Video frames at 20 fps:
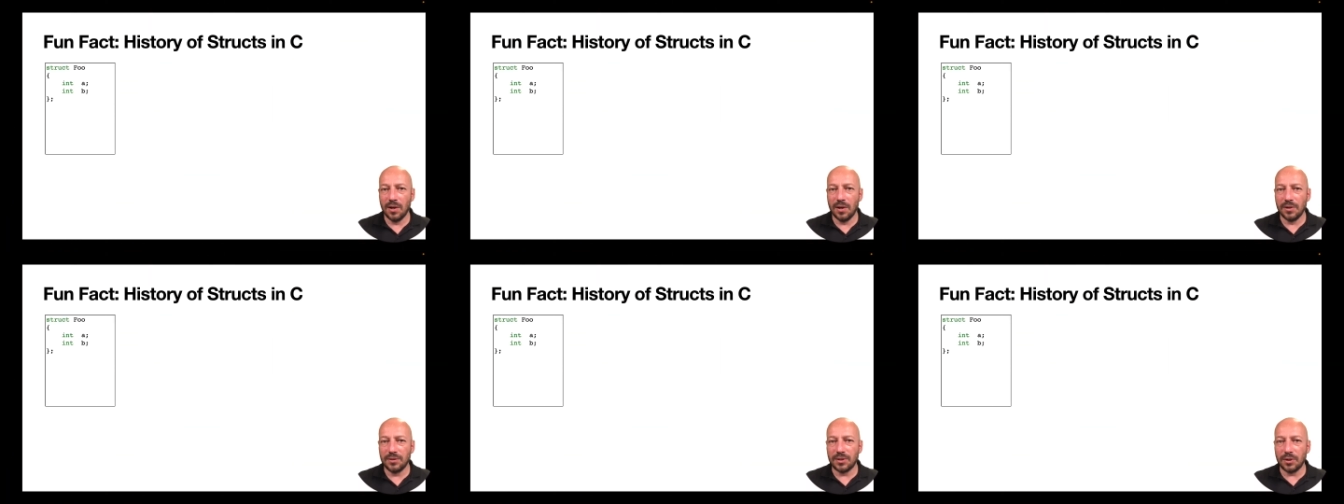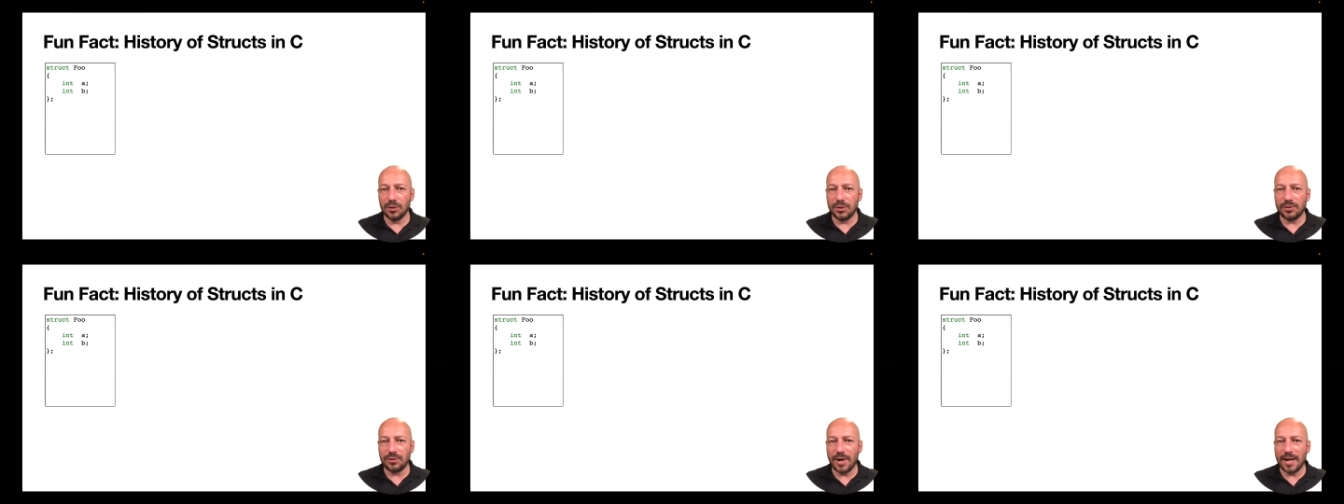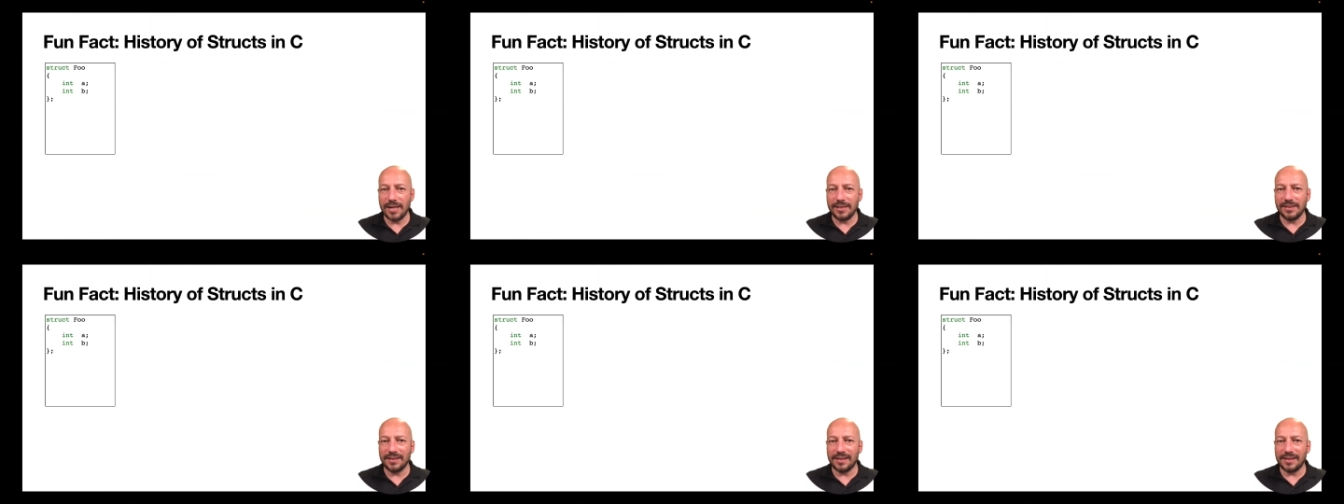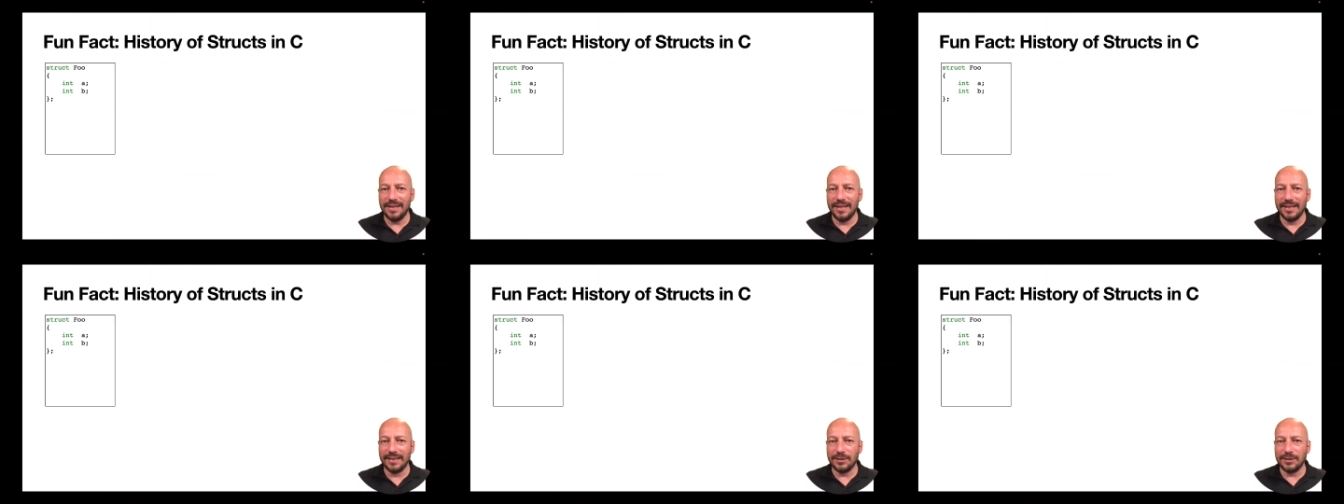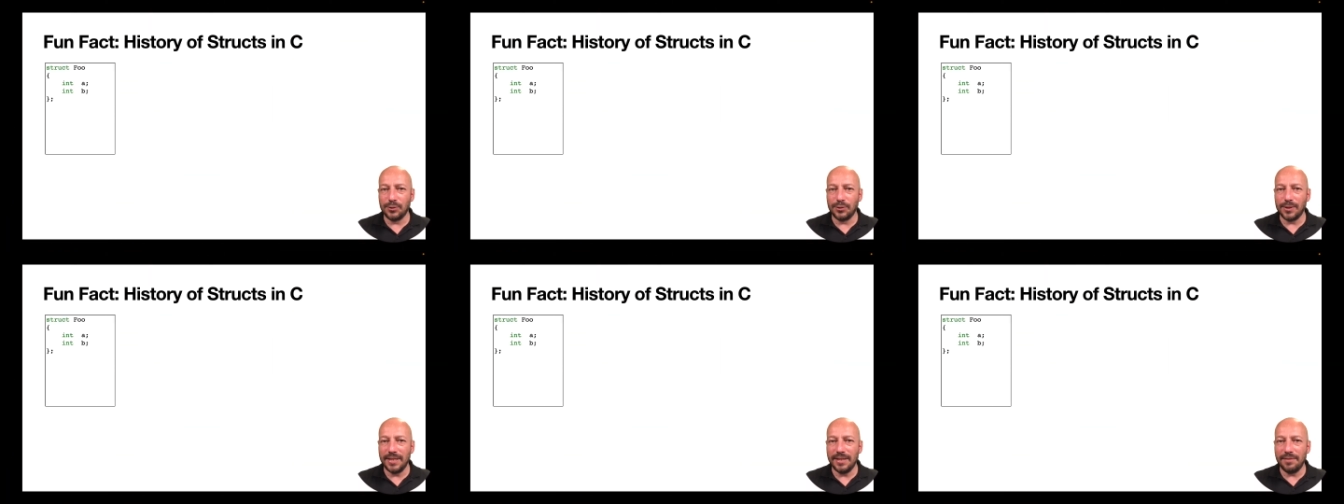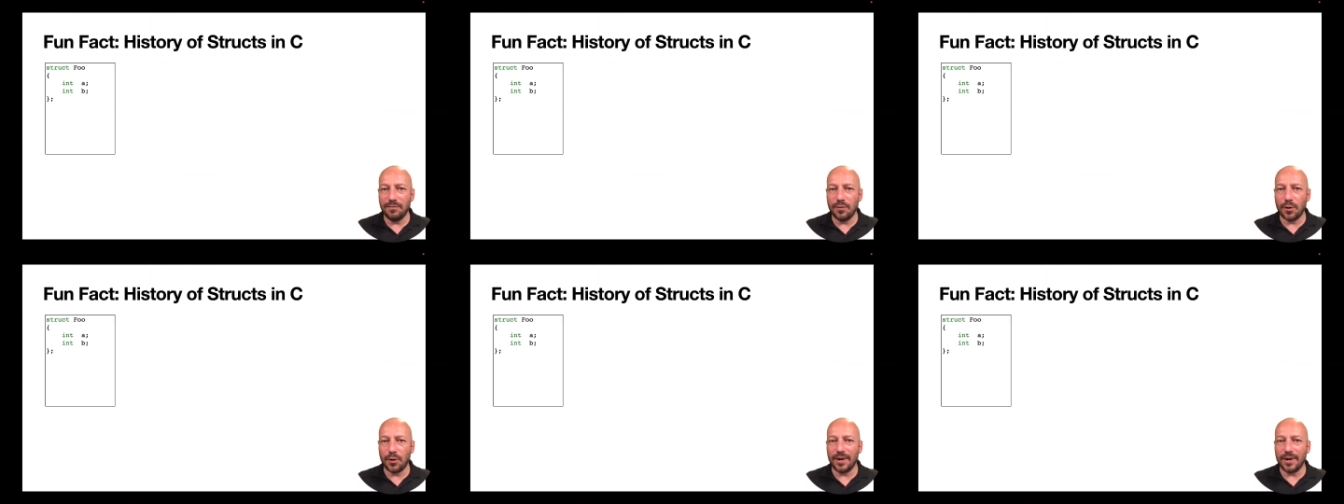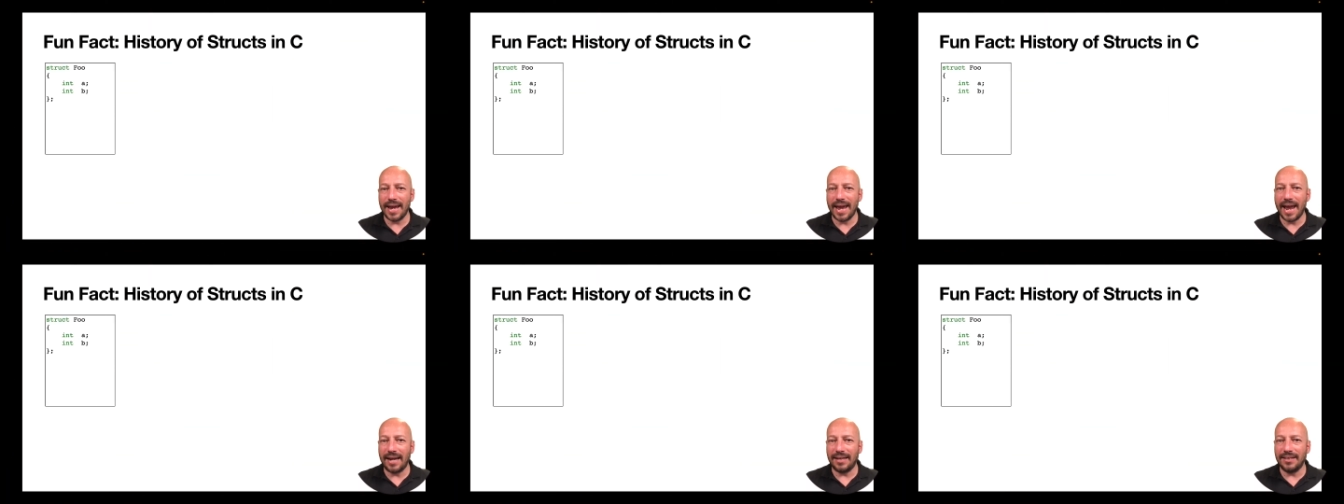So structs literally
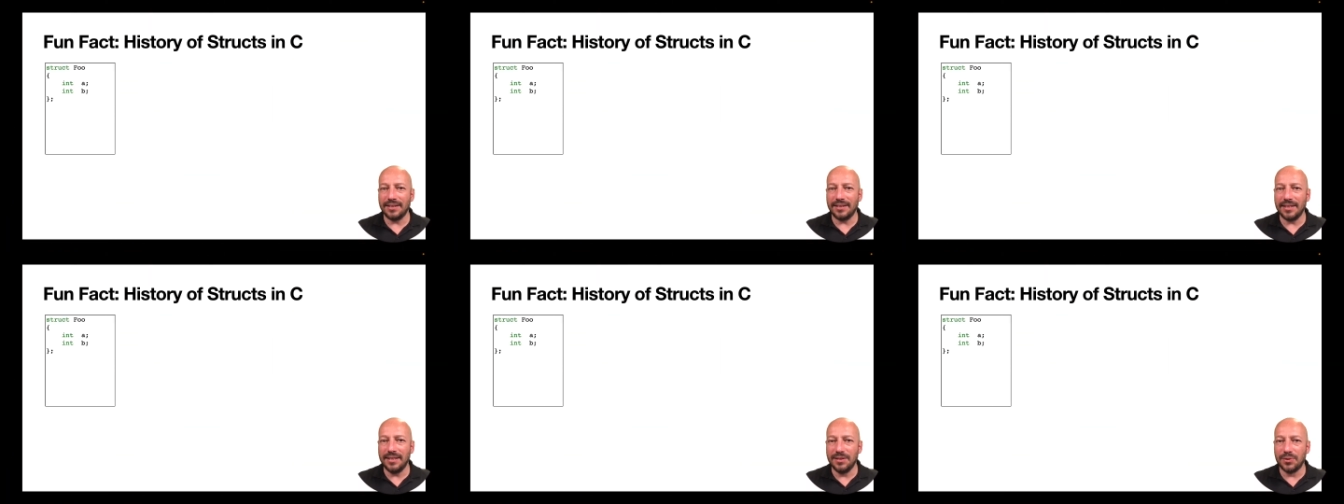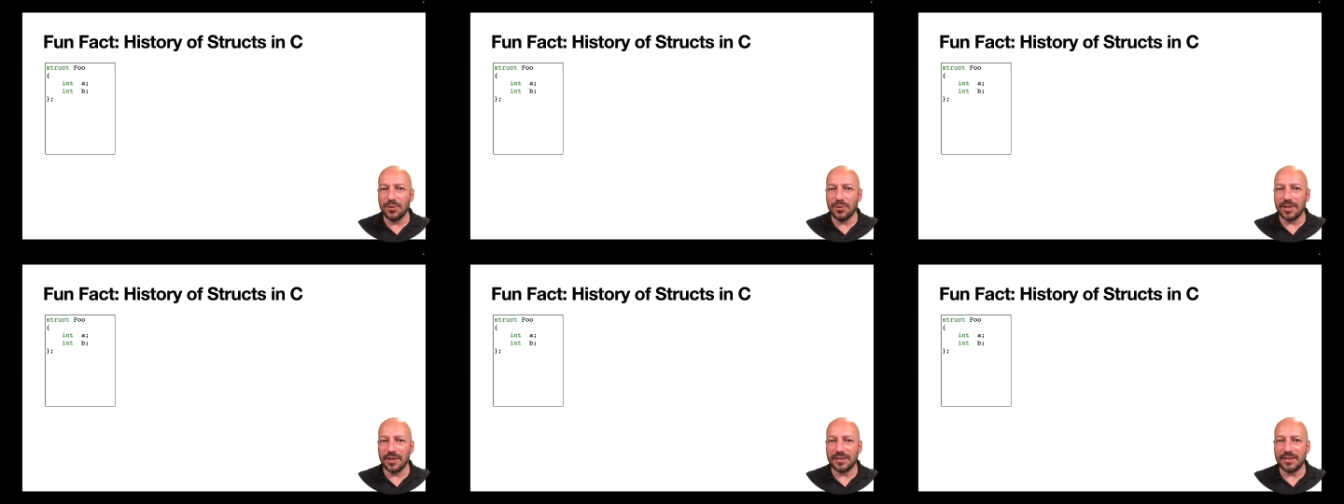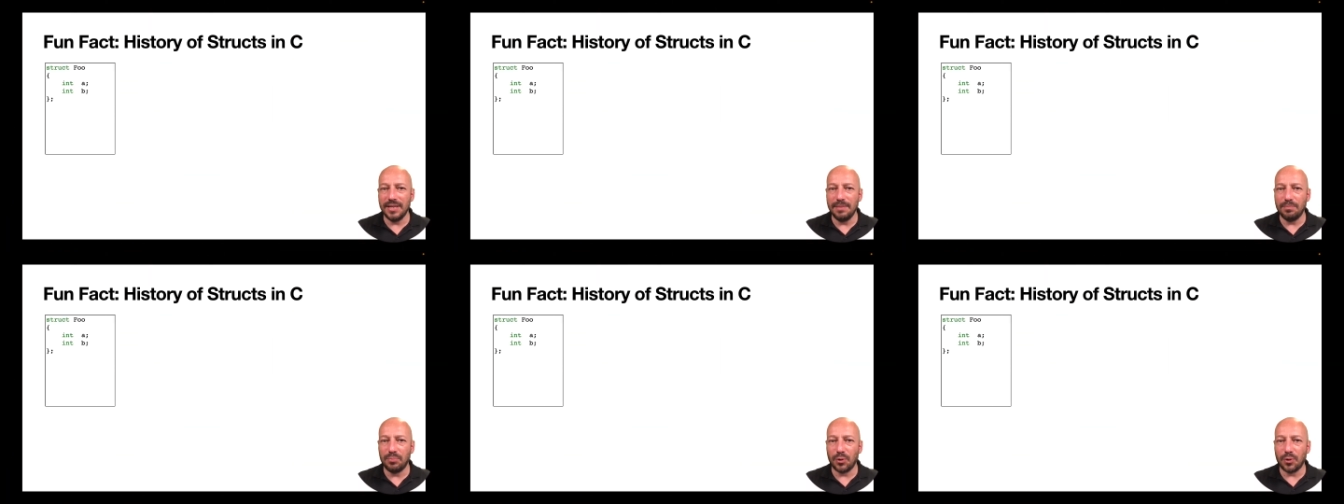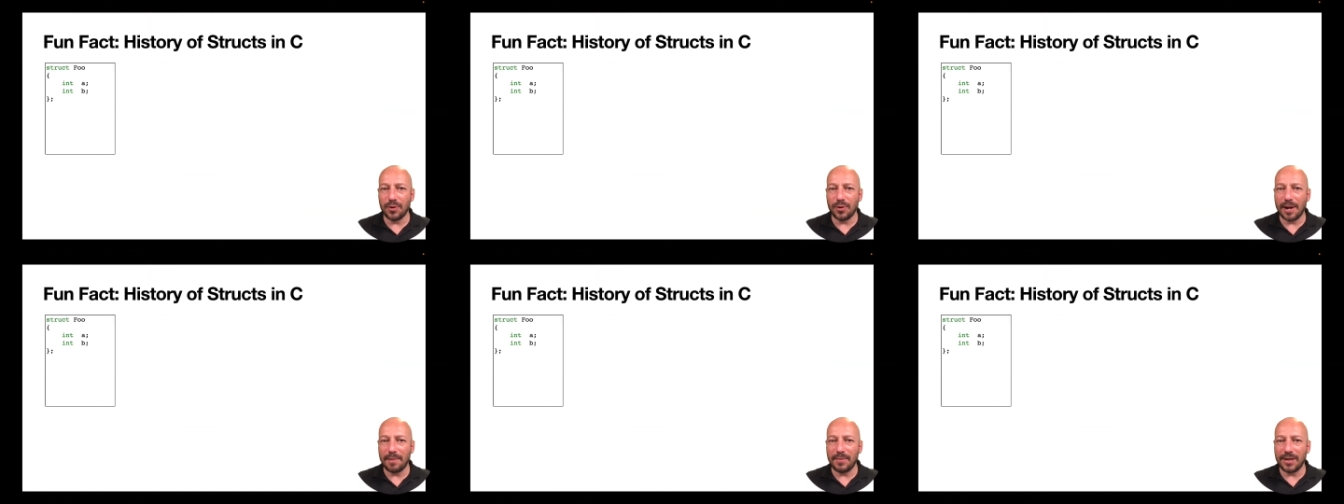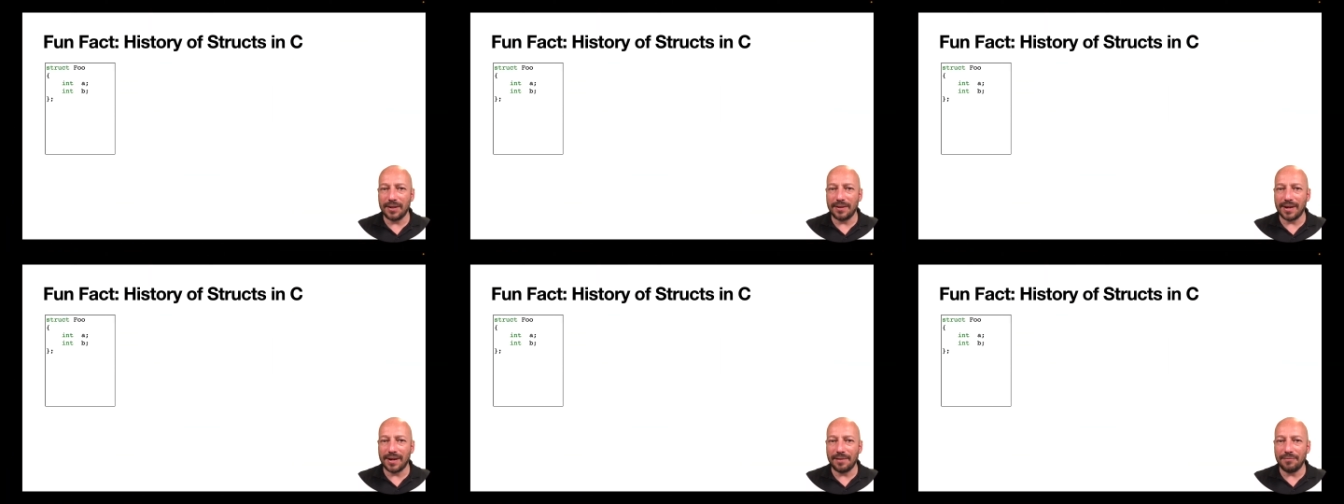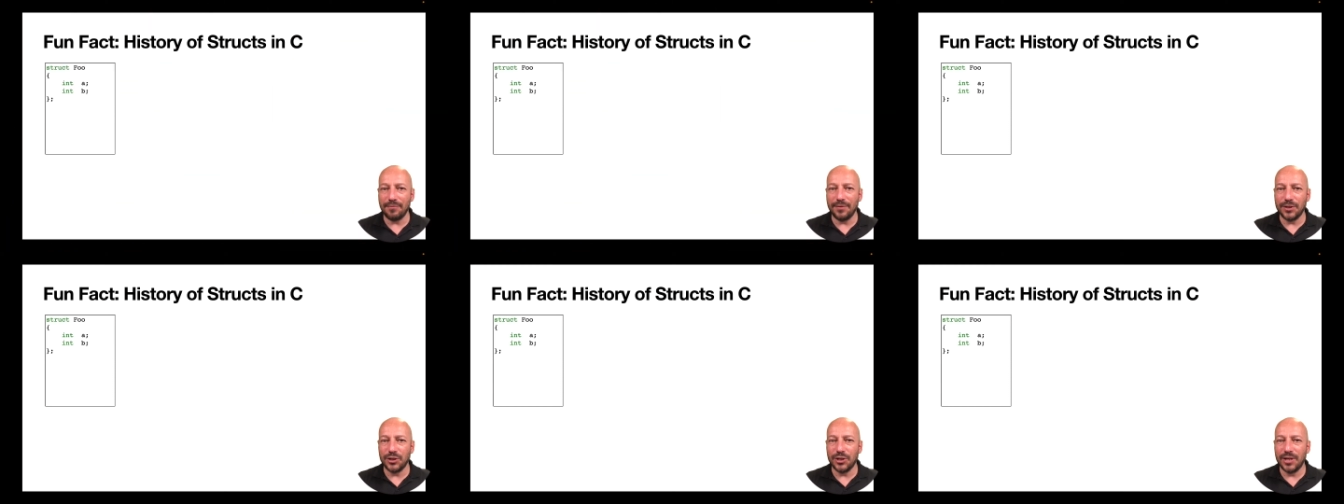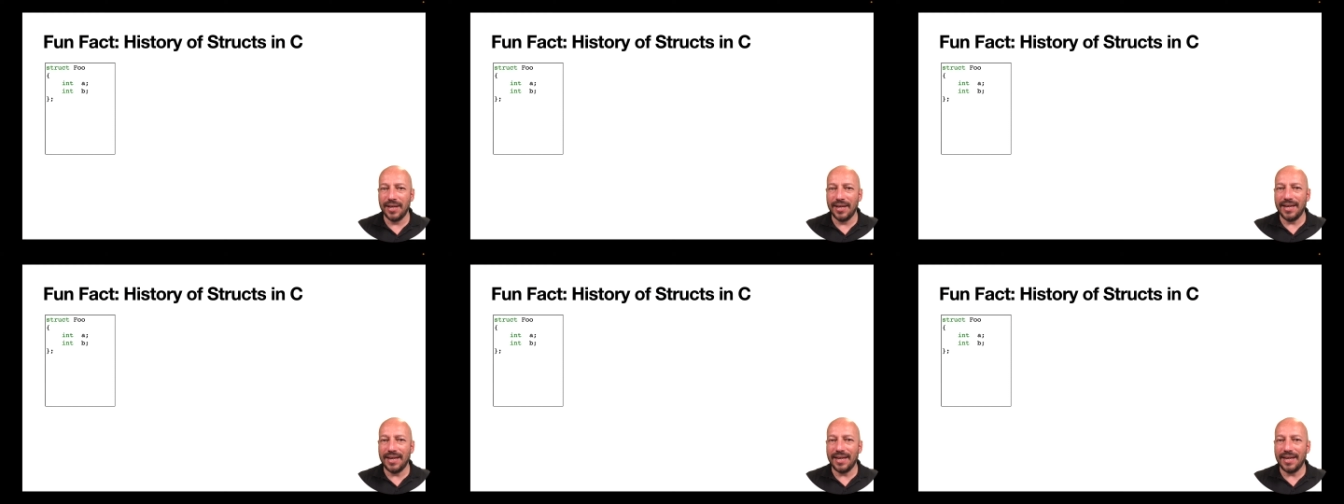were hacked into the C programming language